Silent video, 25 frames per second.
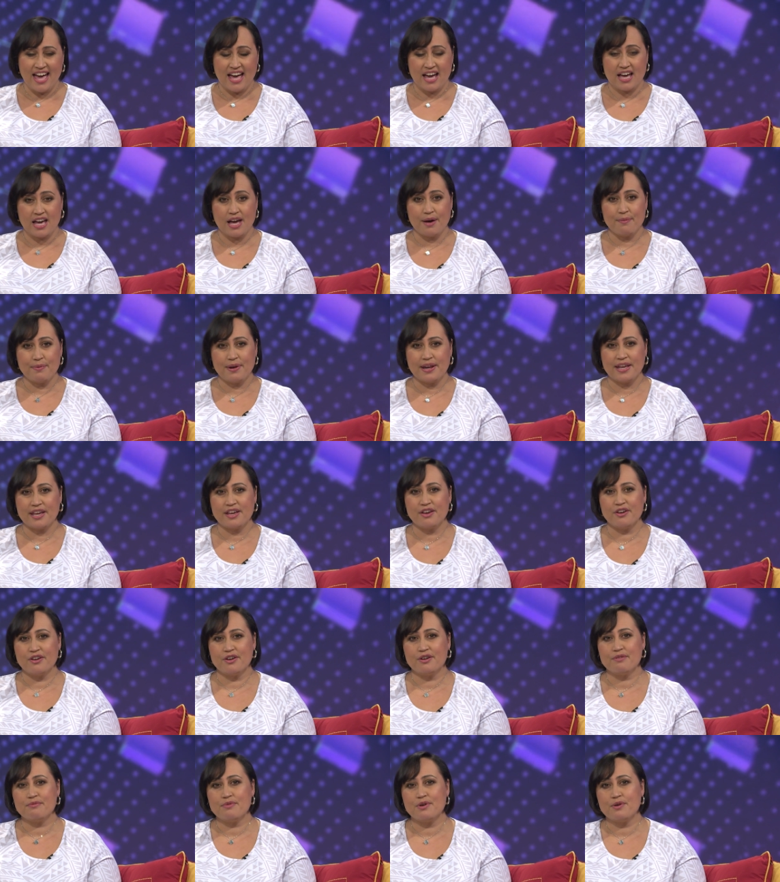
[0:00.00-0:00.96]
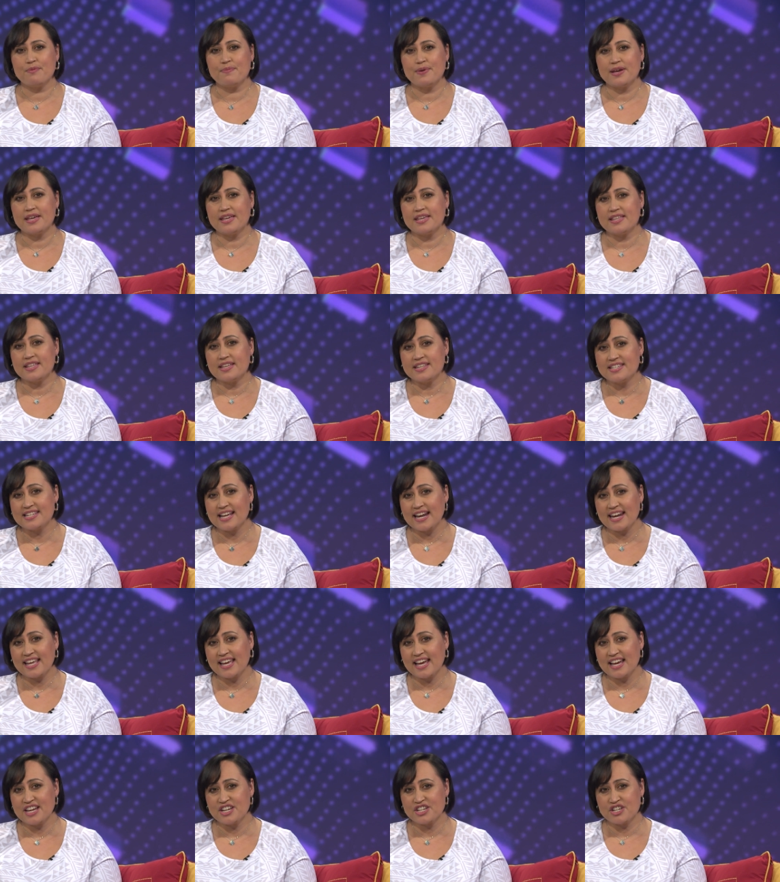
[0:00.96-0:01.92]
Accompanying her will be a
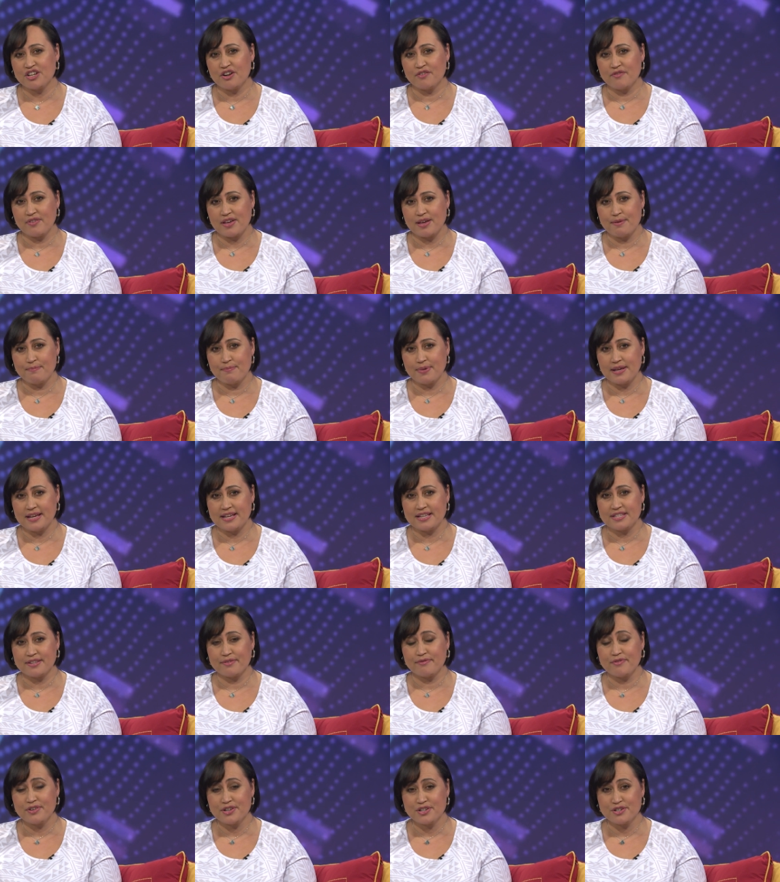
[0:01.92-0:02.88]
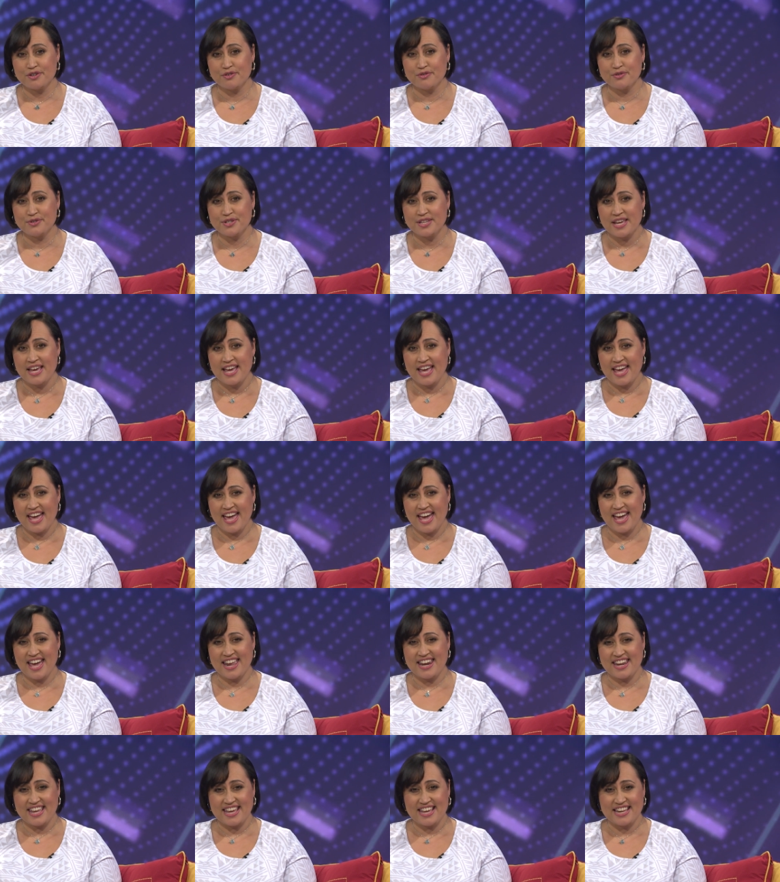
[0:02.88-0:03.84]
delegation of MPs, officials,
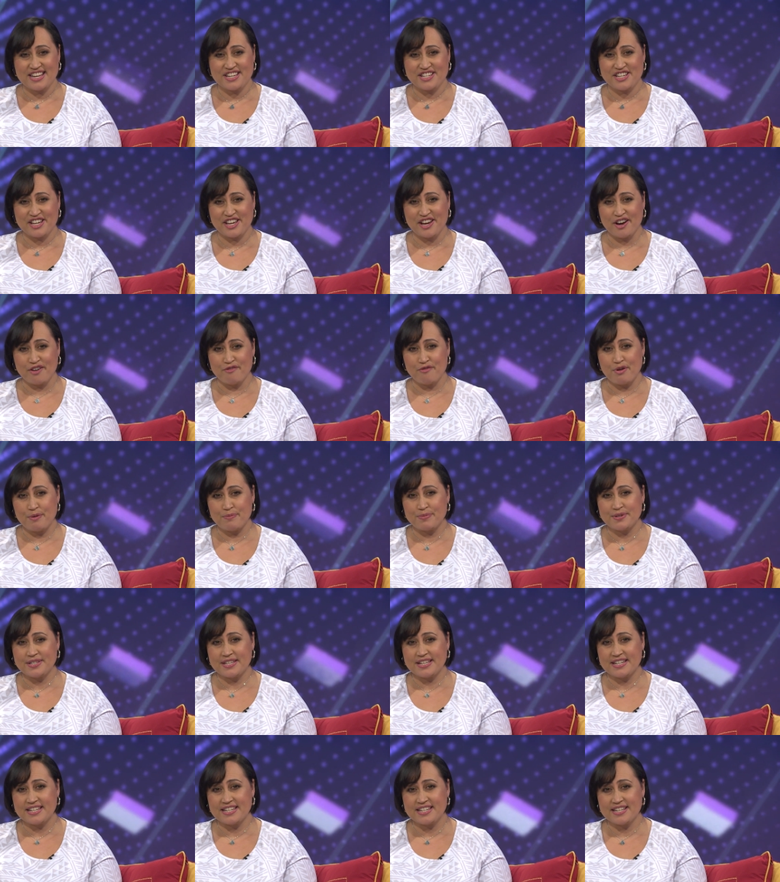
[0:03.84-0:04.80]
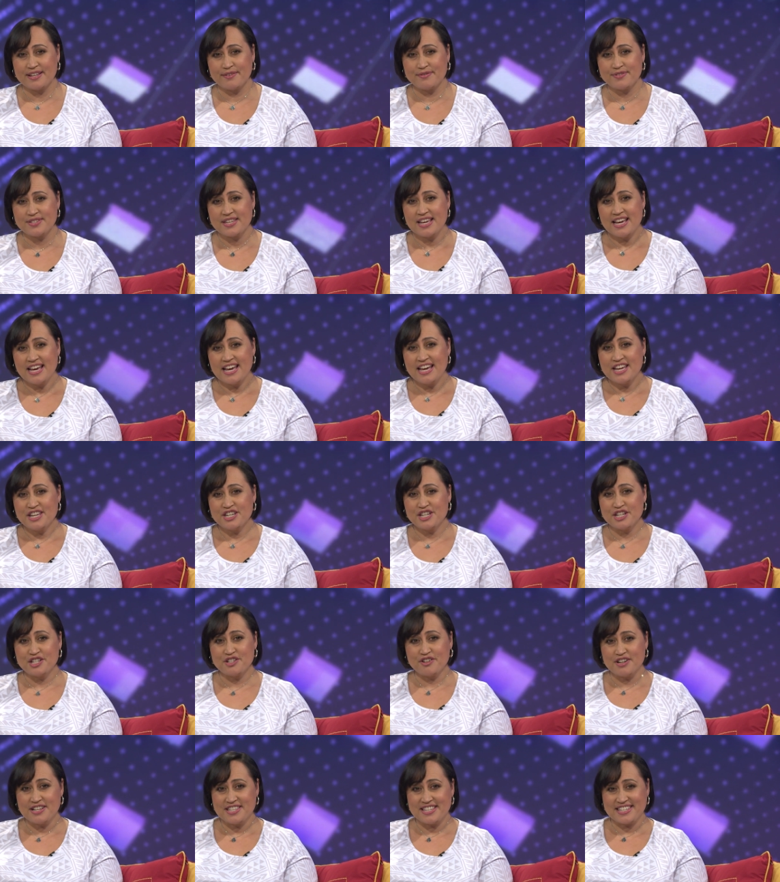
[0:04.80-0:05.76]
and NGO representatives.
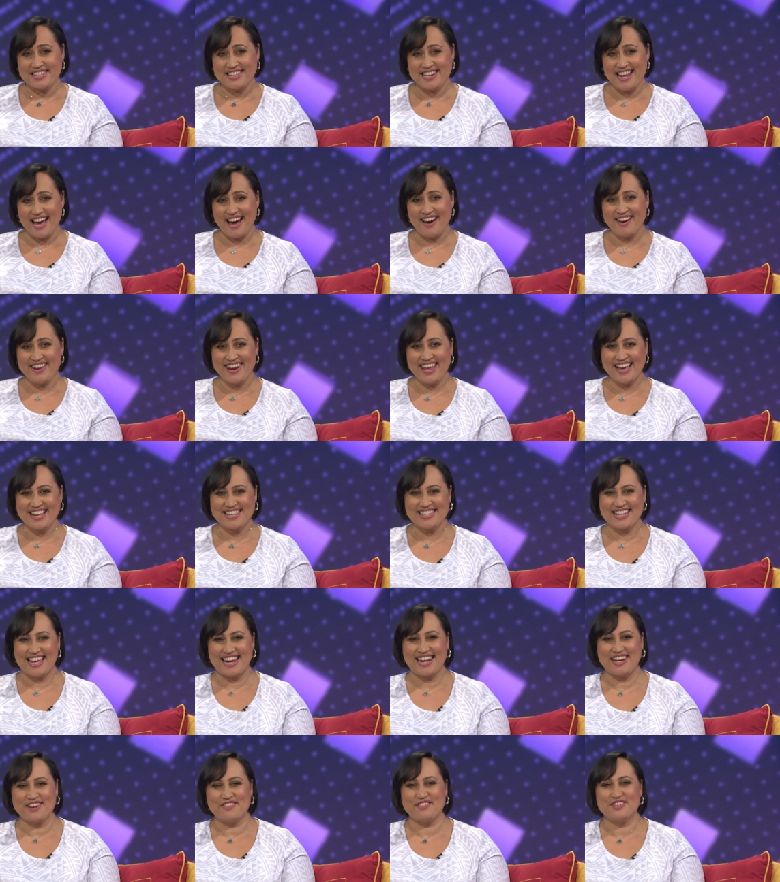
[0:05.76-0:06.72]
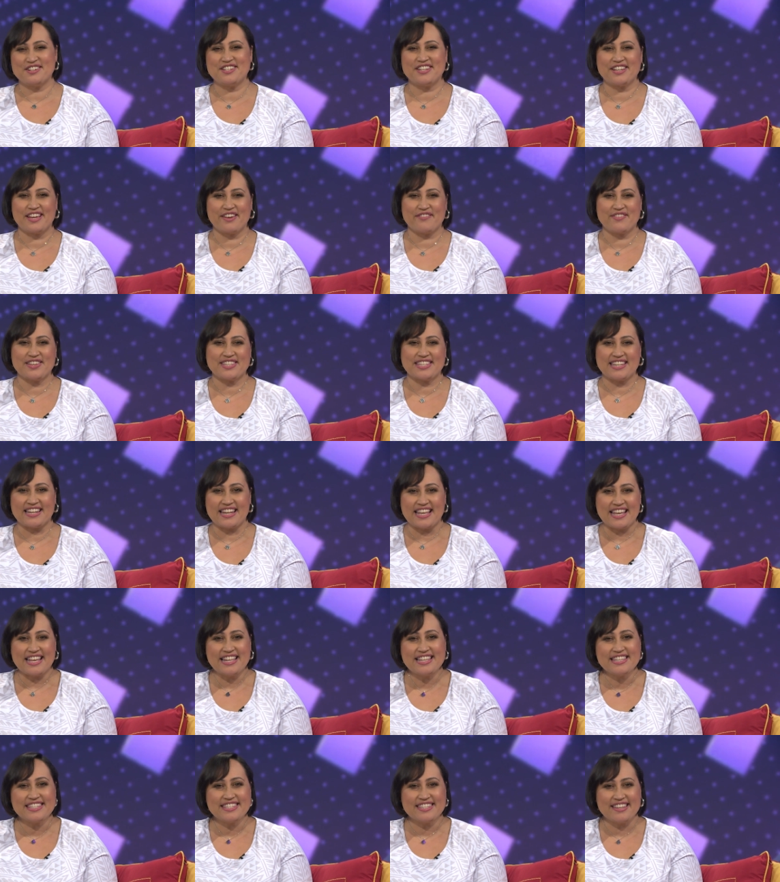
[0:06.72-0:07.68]
She joins us now in our Talanoa to give us an
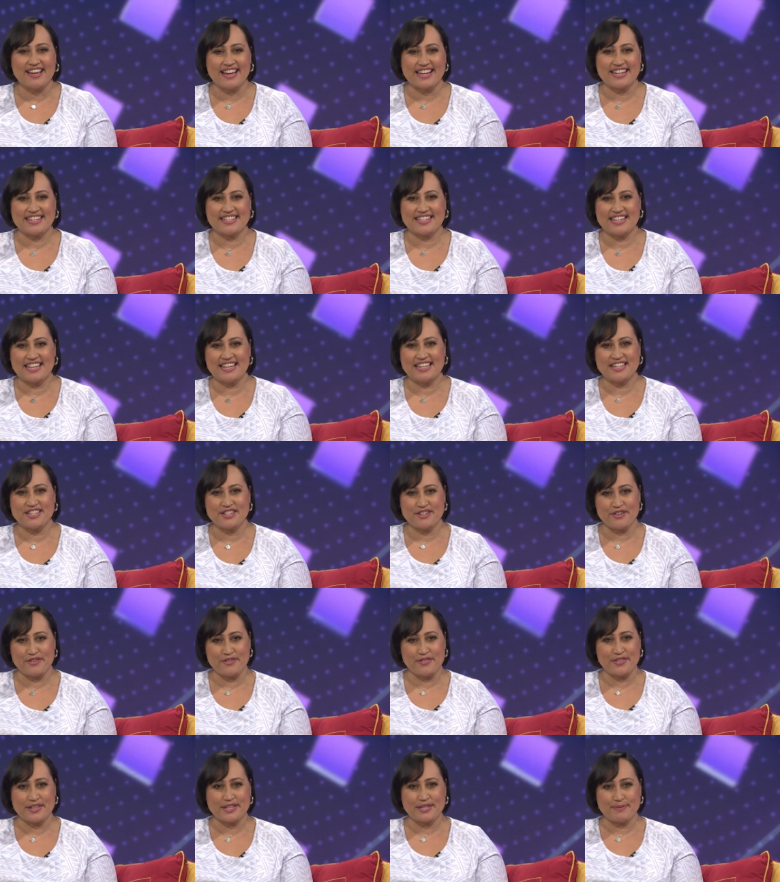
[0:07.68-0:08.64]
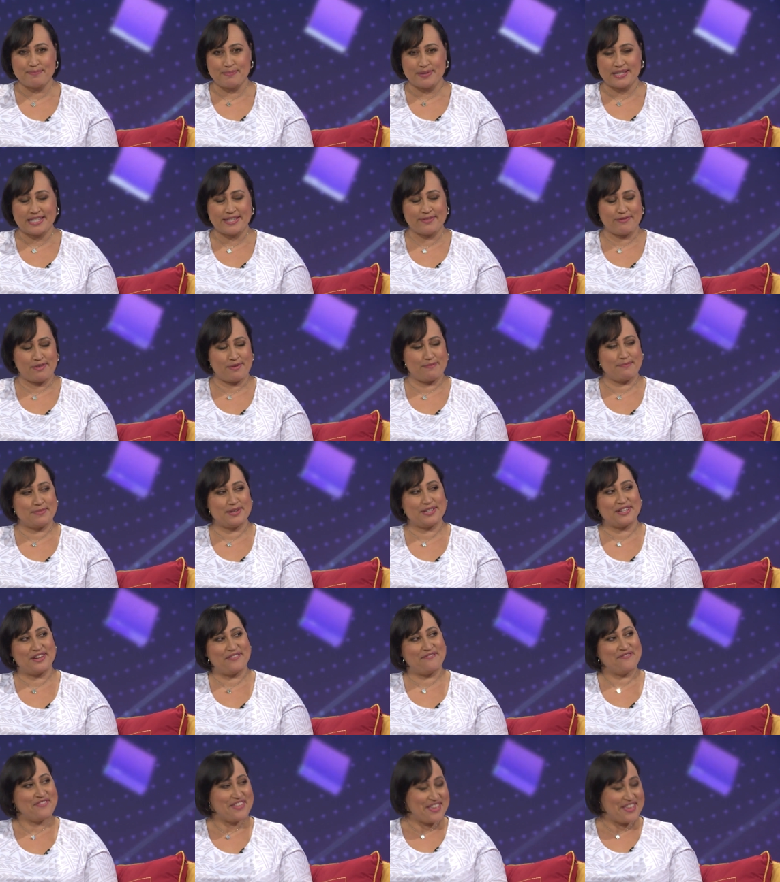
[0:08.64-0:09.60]
insight into this Pacific mission